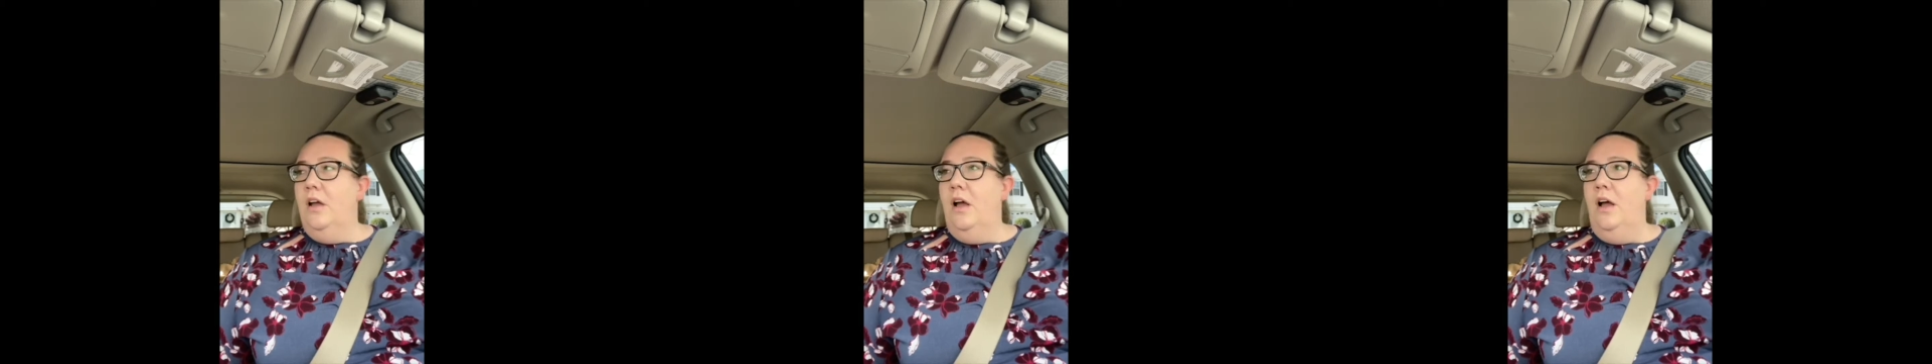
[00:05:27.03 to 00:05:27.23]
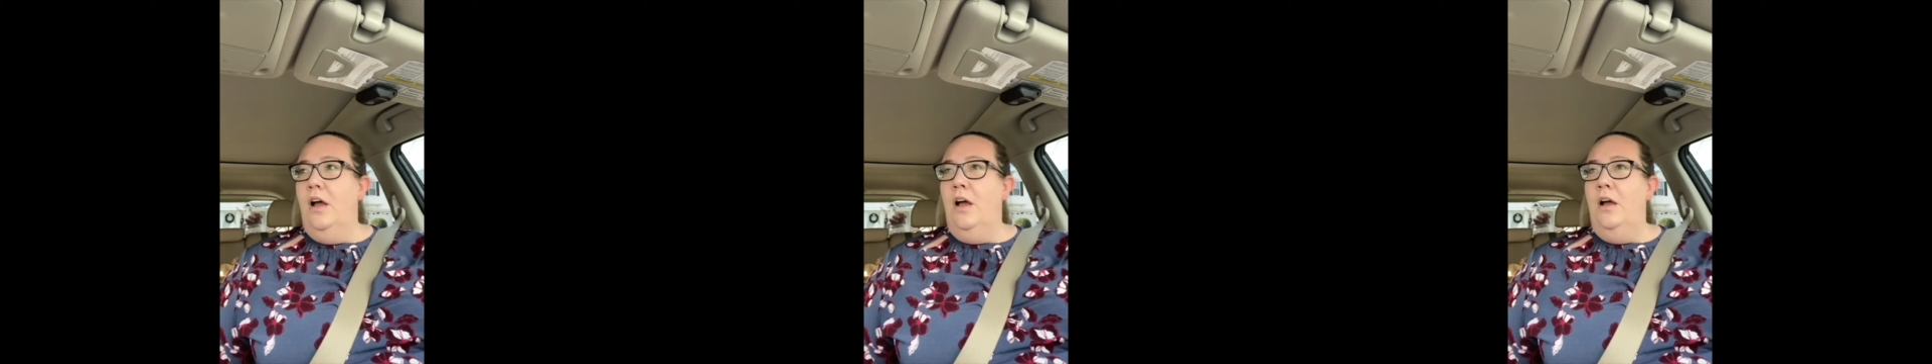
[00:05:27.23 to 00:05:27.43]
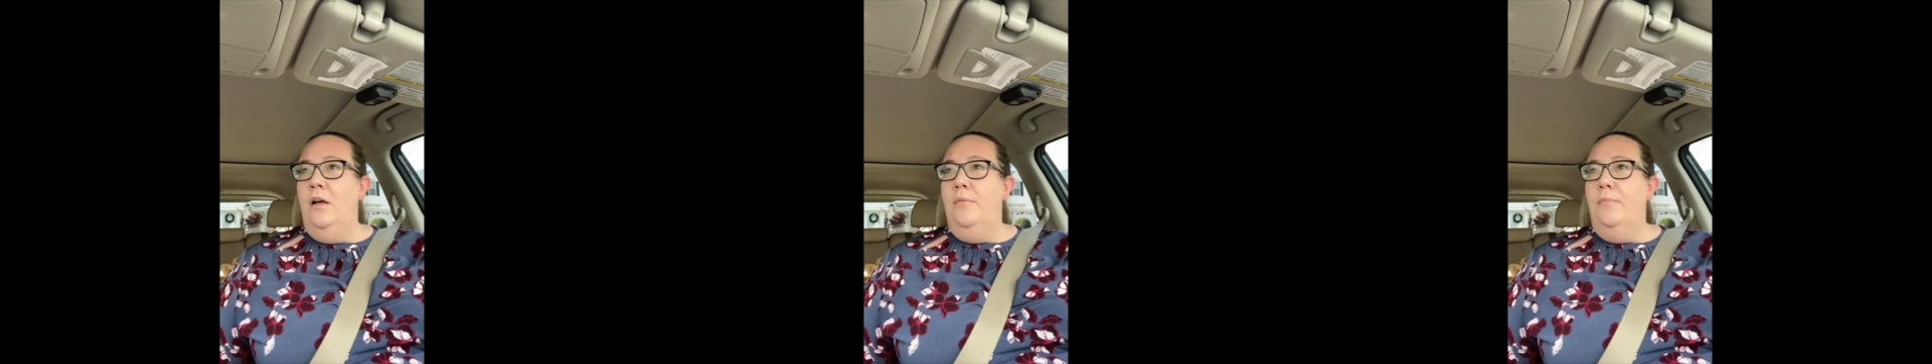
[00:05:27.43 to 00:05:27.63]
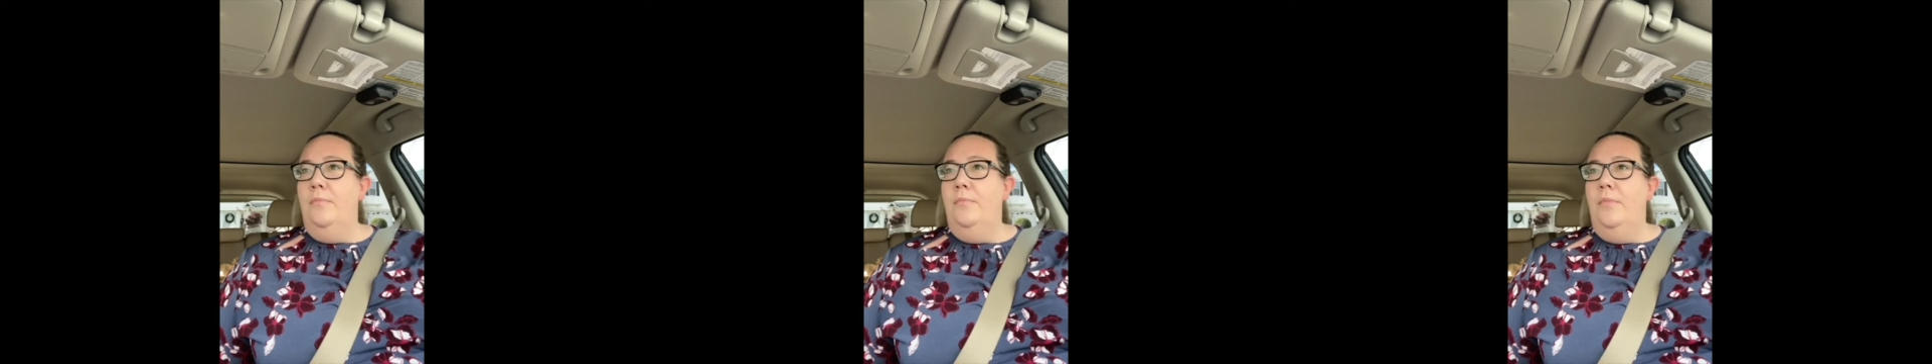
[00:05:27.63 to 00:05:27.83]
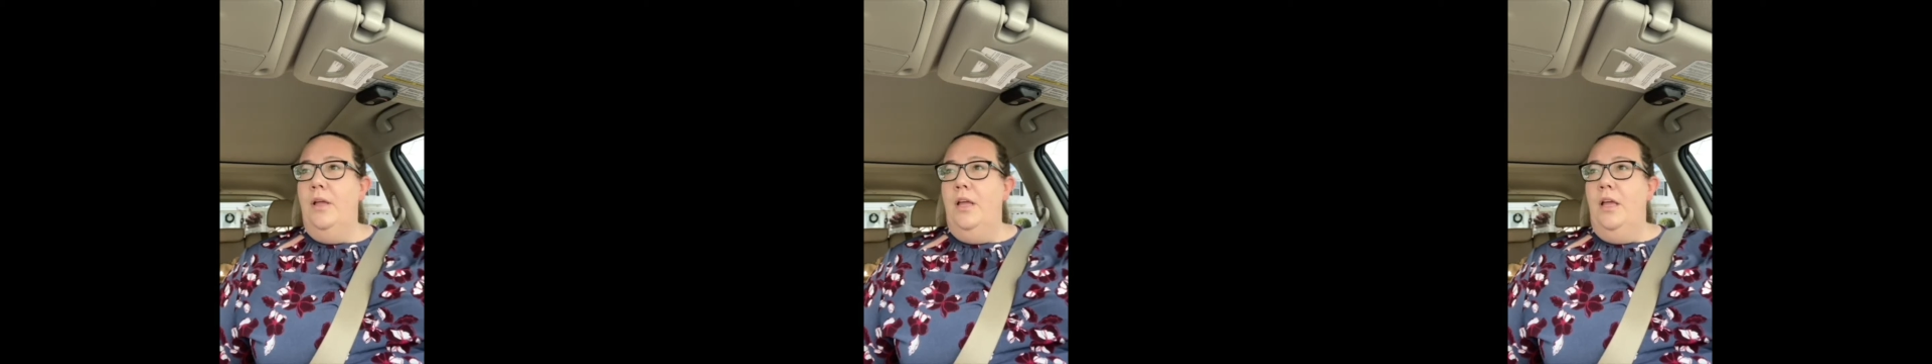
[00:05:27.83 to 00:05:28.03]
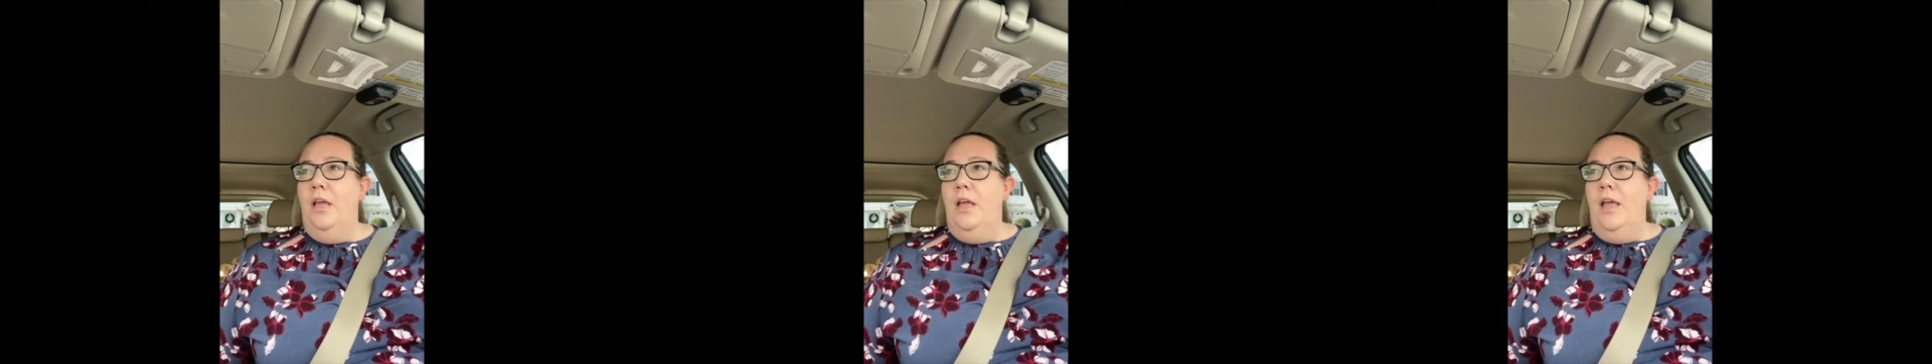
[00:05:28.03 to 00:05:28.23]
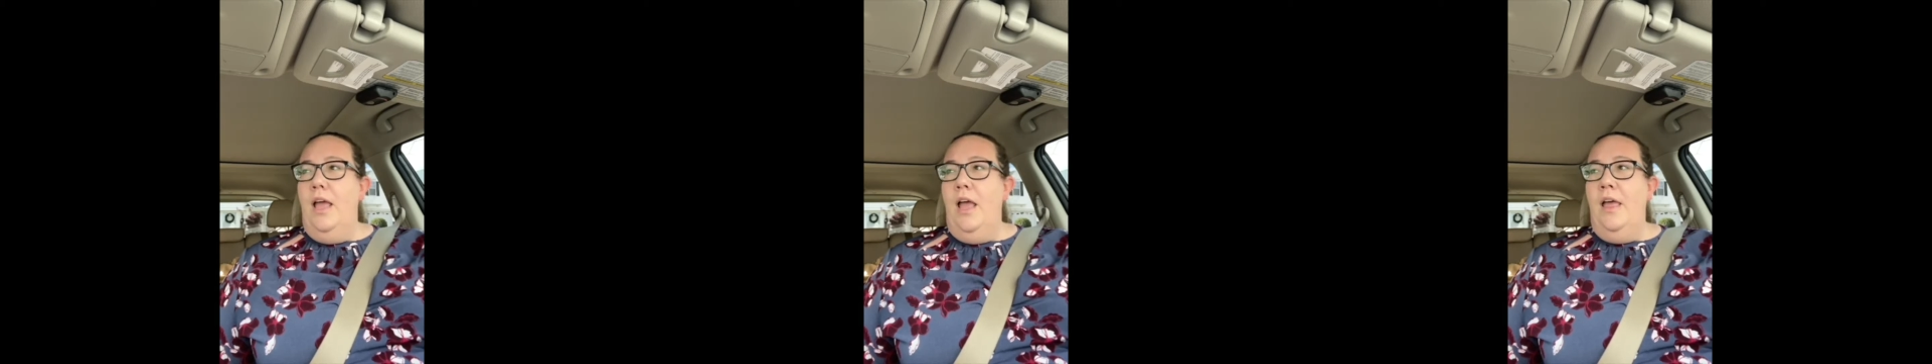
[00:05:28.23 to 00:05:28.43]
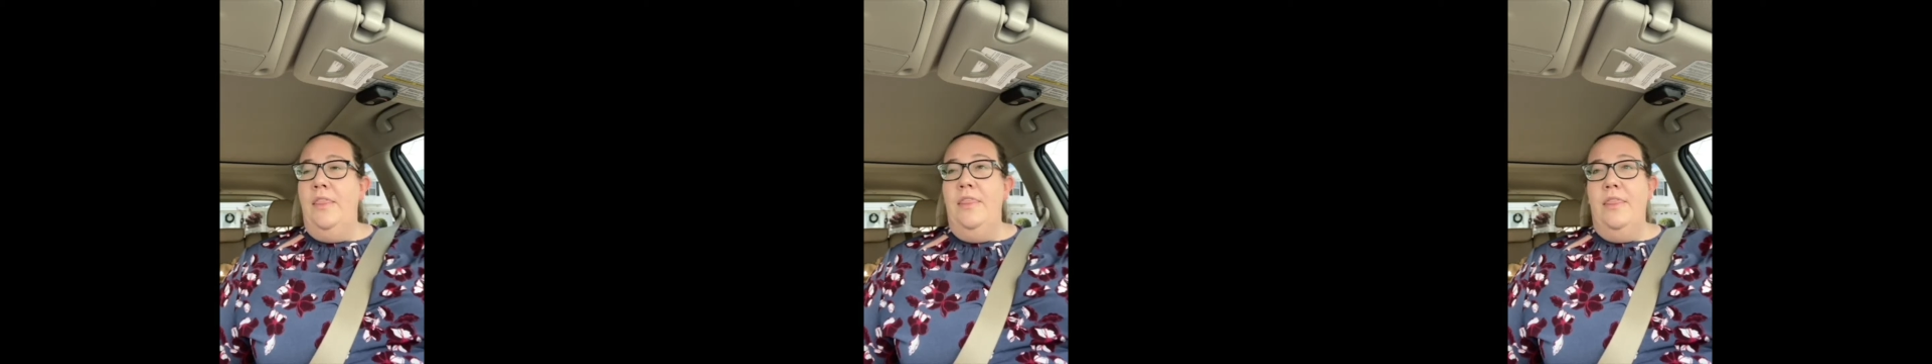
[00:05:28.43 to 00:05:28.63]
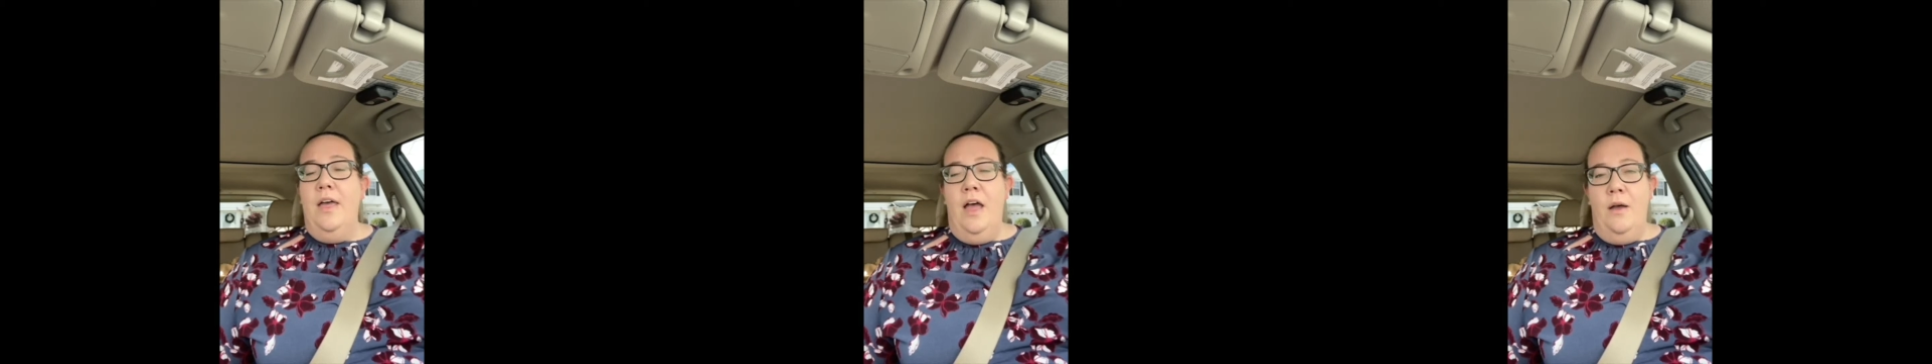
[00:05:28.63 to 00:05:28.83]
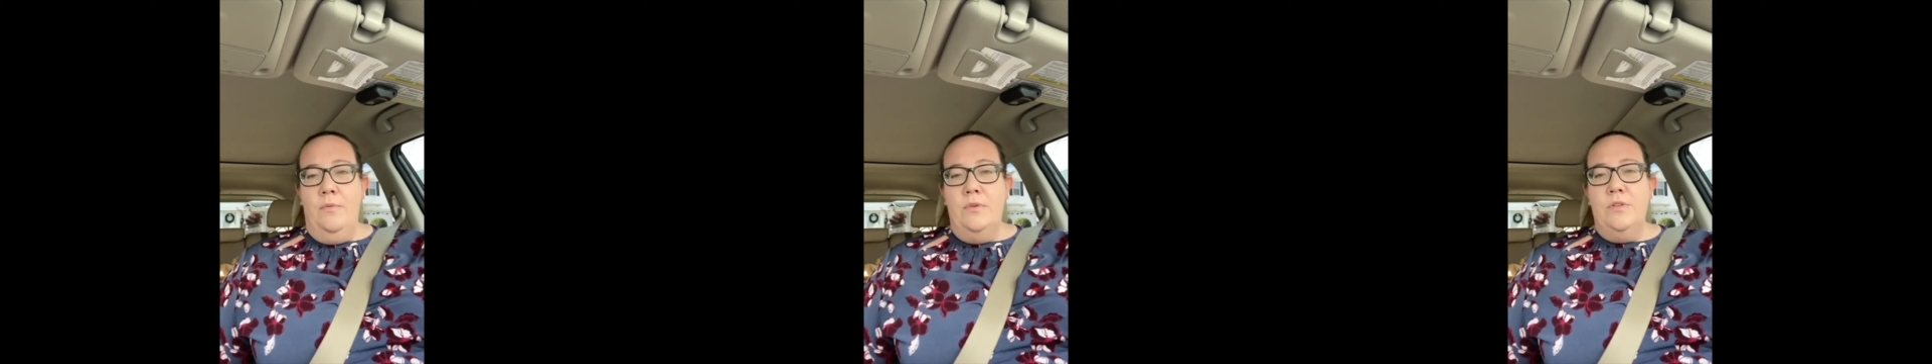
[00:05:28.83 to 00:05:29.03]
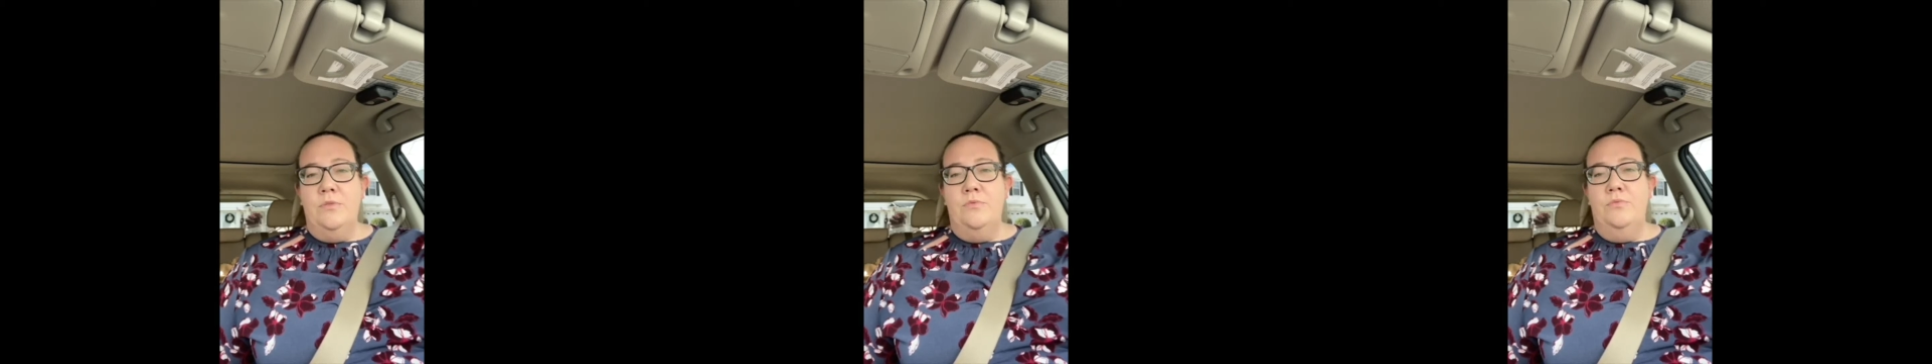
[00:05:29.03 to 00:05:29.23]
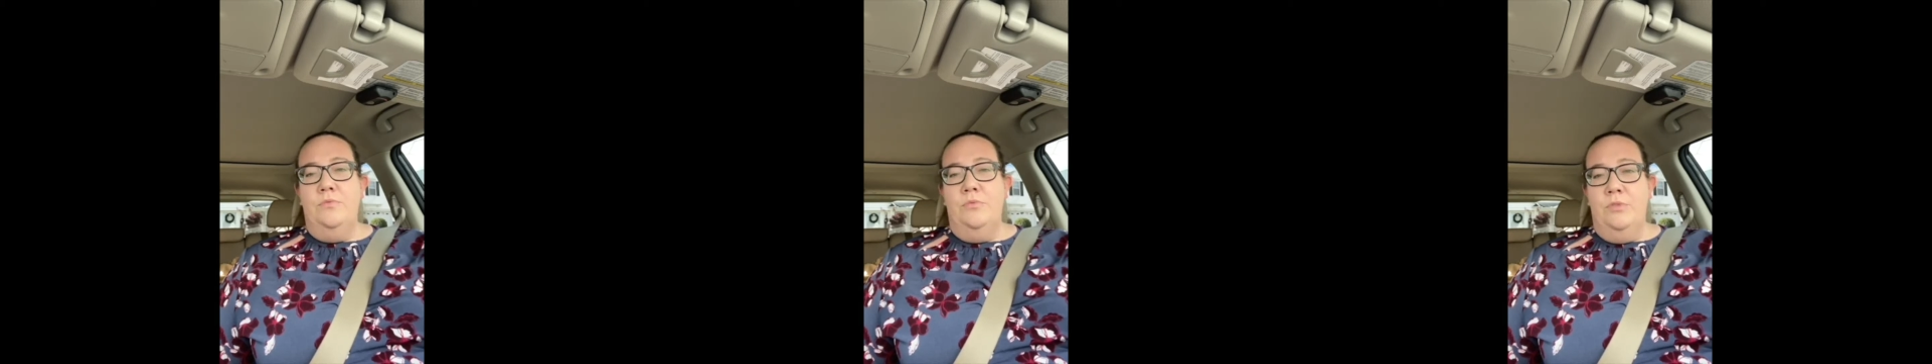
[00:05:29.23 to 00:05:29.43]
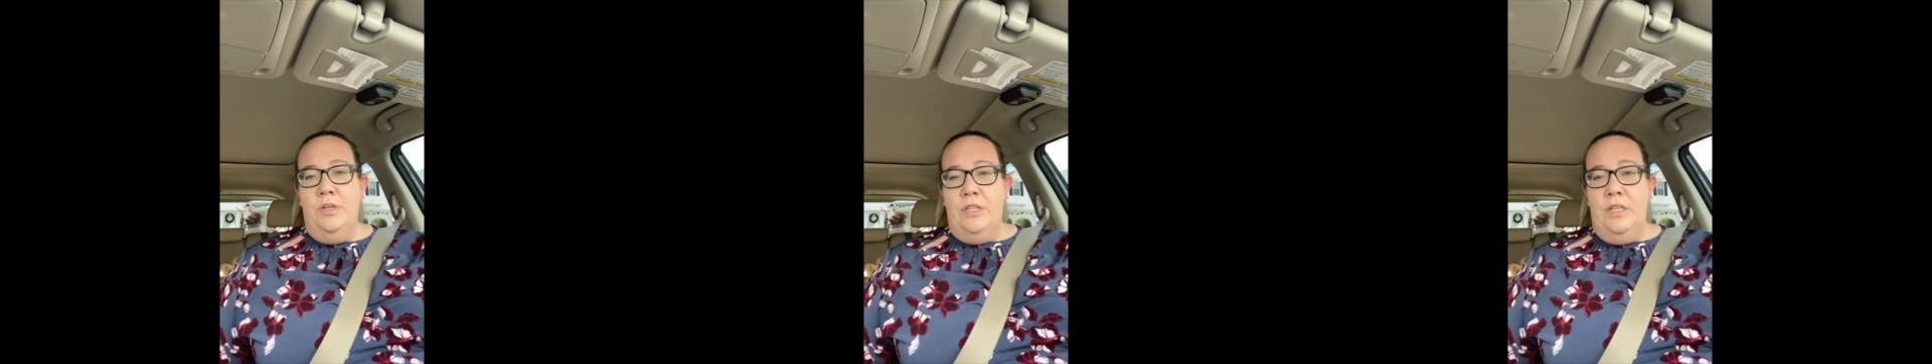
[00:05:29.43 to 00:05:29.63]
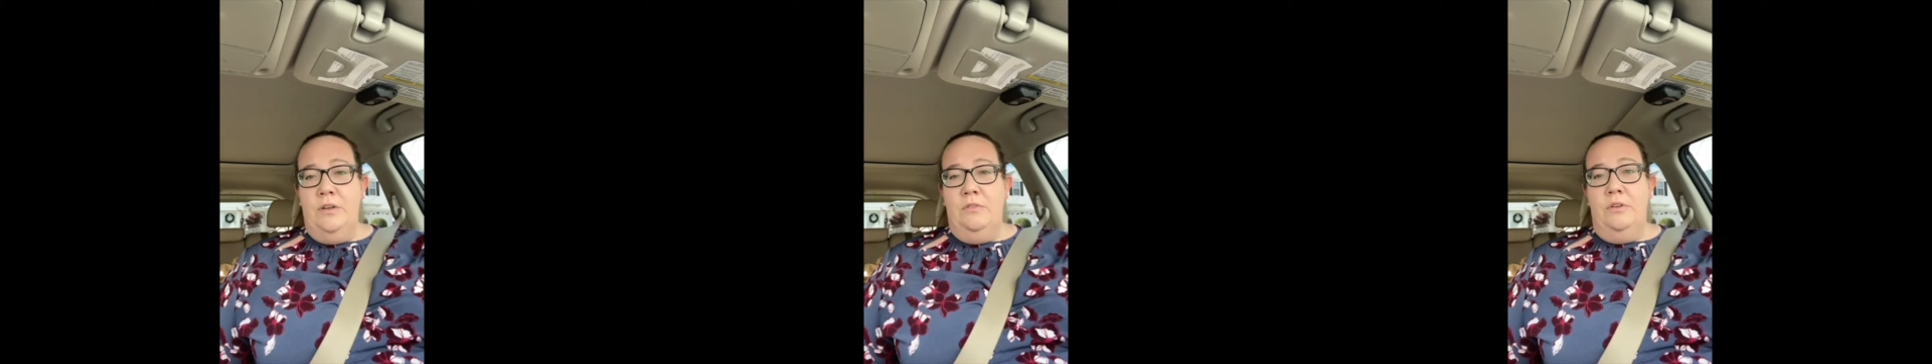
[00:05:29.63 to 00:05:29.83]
and that was really,